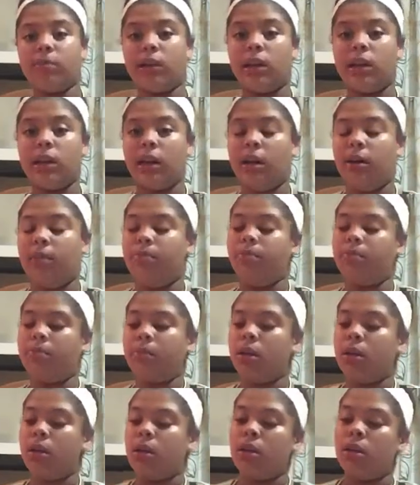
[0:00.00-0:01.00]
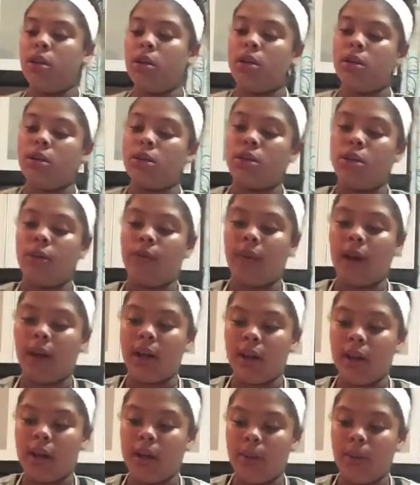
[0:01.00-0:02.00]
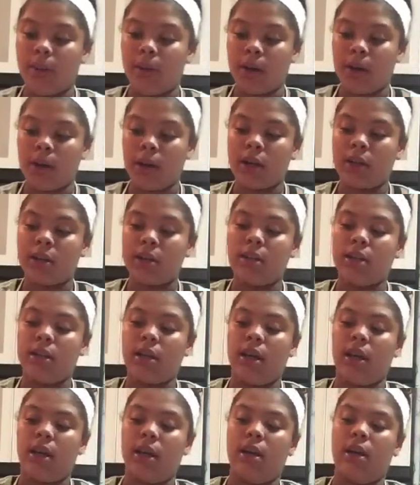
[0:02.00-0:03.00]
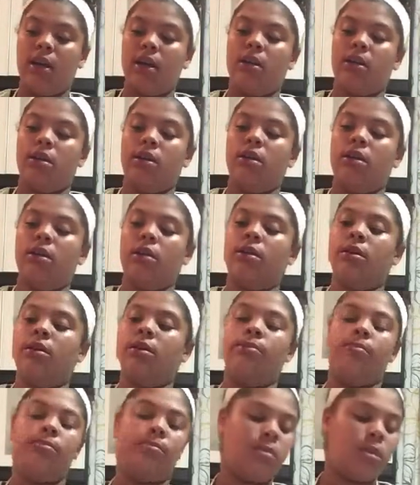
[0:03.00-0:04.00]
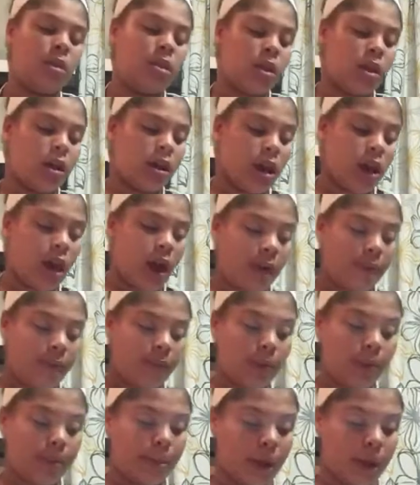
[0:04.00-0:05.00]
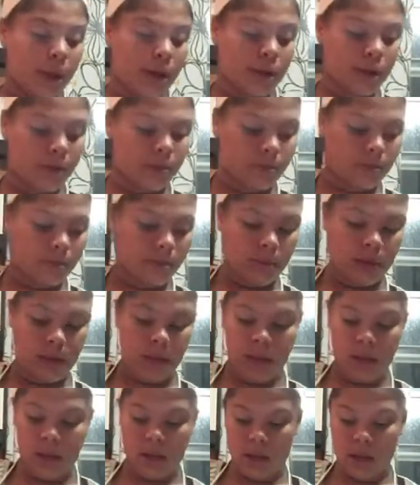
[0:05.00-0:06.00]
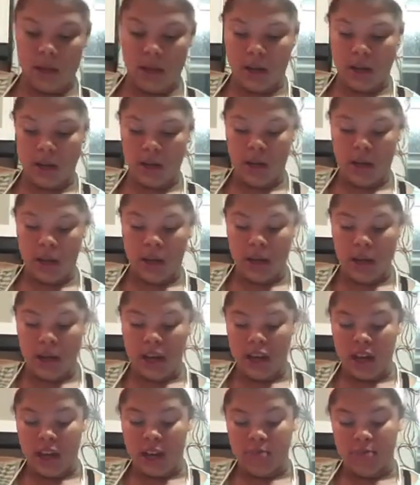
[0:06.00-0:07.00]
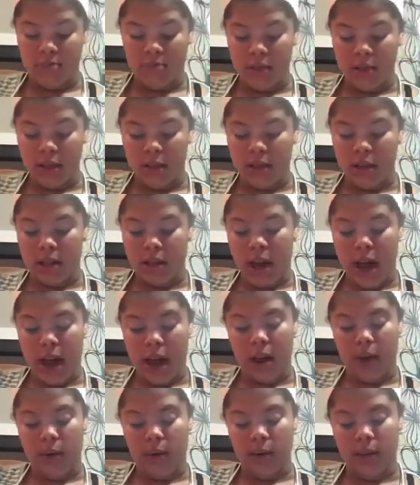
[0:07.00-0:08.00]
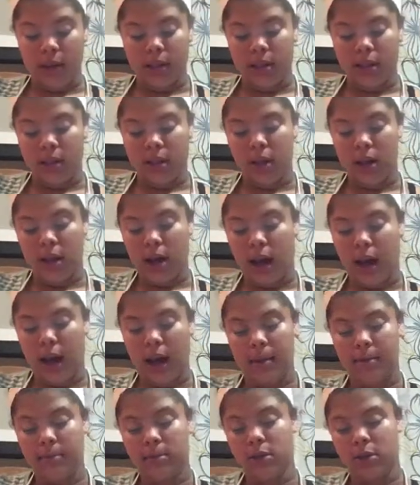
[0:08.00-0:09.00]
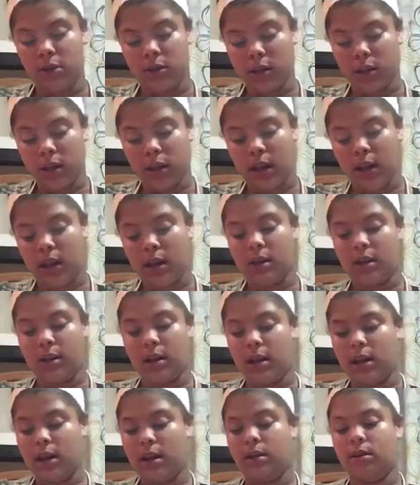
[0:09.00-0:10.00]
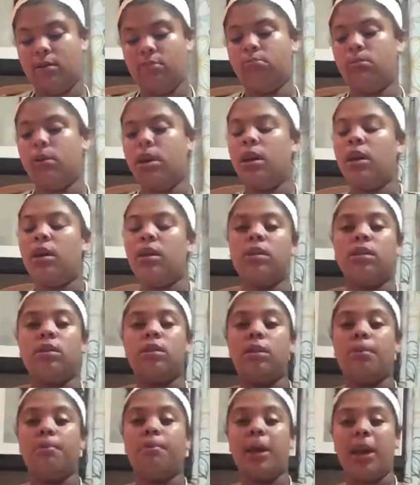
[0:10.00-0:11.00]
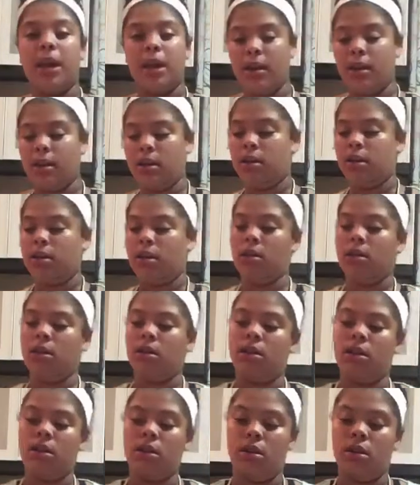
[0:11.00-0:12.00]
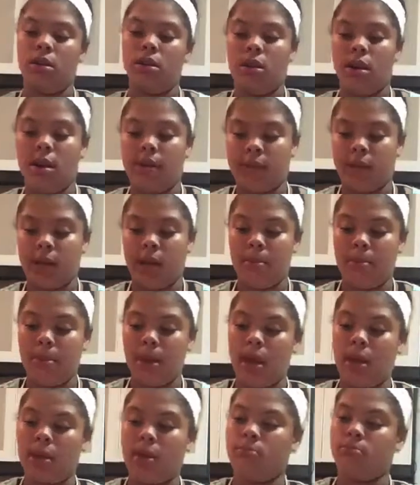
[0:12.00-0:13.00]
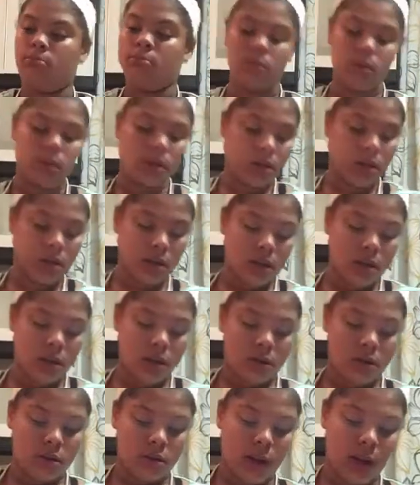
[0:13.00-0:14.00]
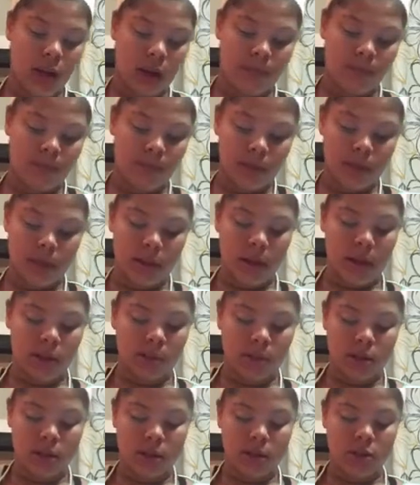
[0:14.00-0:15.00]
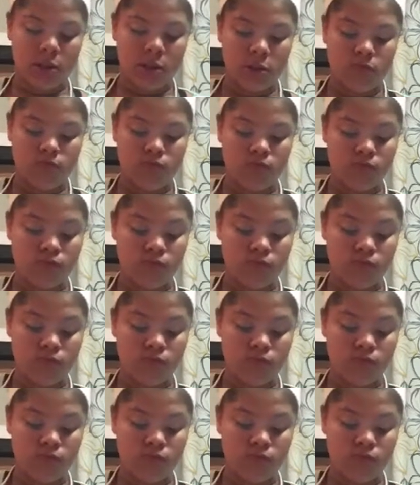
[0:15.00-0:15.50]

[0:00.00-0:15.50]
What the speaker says: And yeah. So finally it works, and I feel better. And now I'm 2 years later, and the pain never came back. So yeah, that was